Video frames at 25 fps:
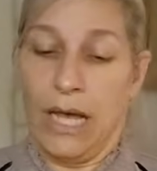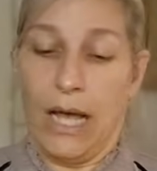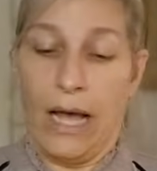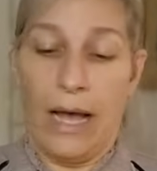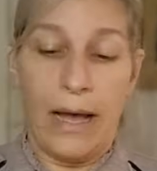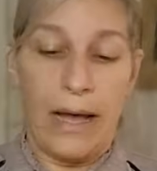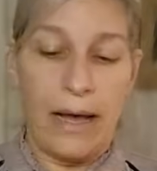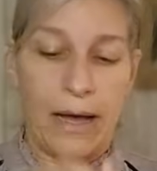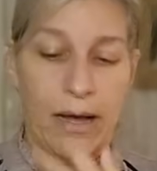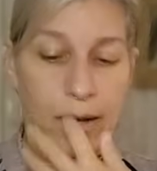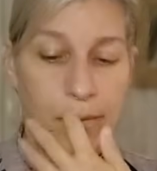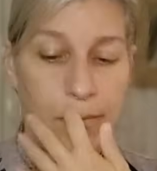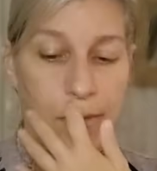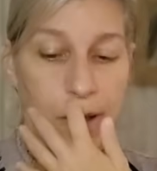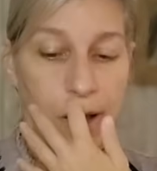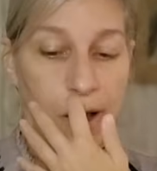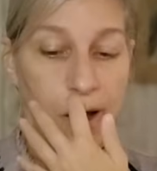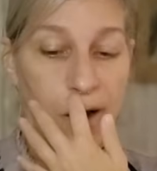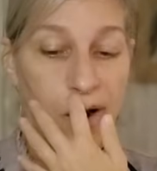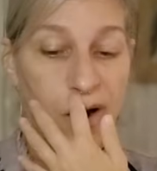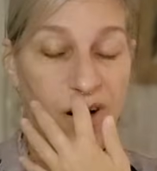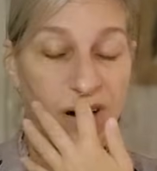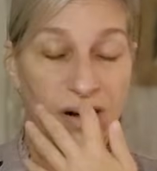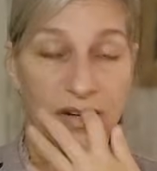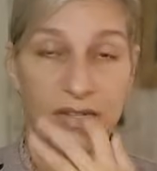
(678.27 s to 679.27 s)

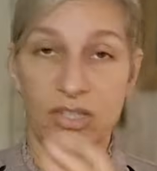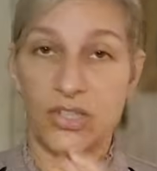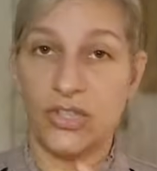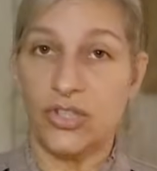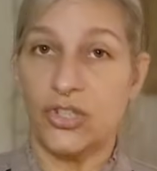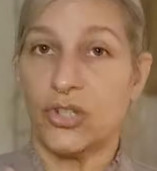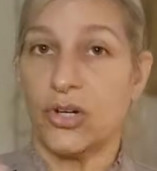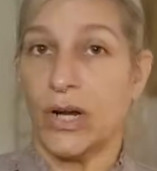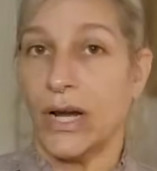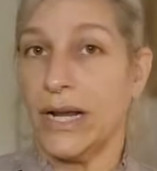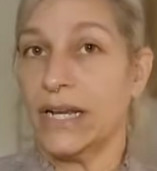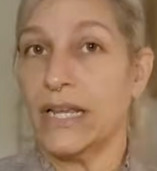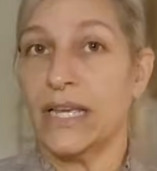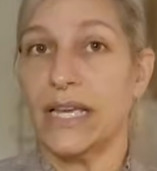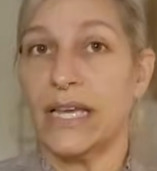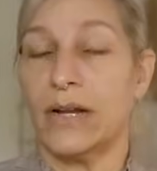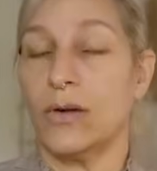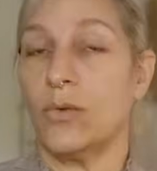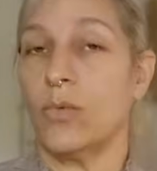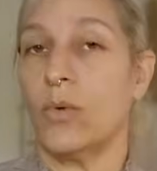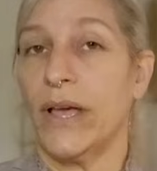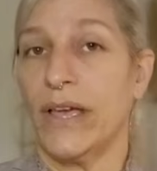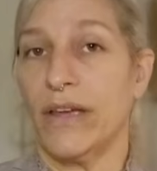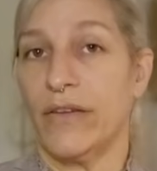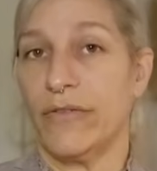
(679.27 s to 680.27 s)
Are to try to get
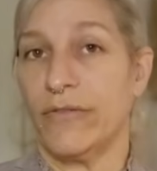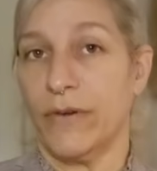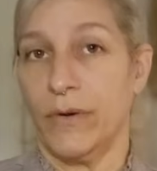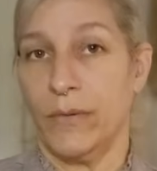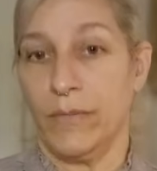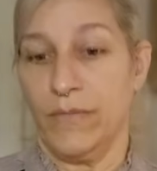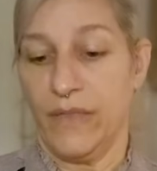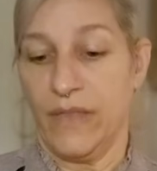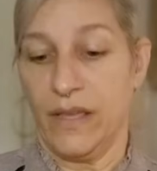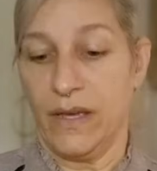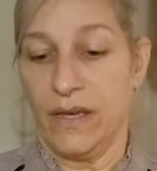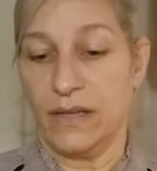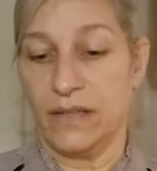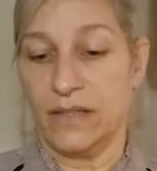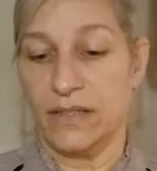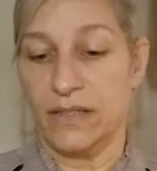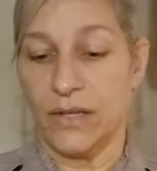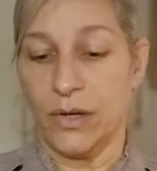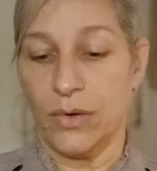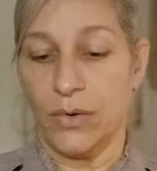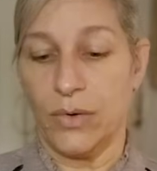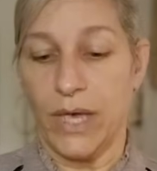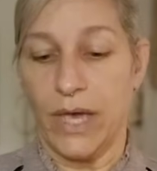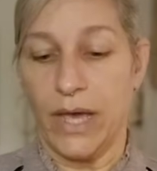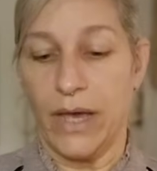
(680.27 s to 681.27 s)
away from this.
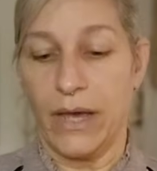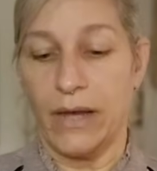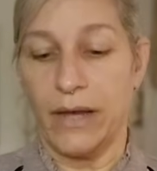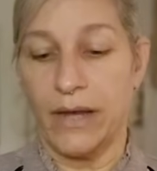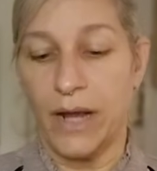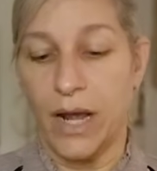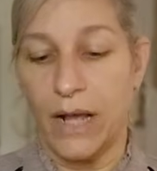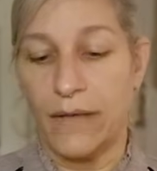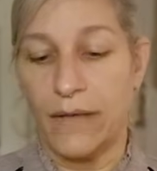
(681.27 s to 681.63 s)
Okay.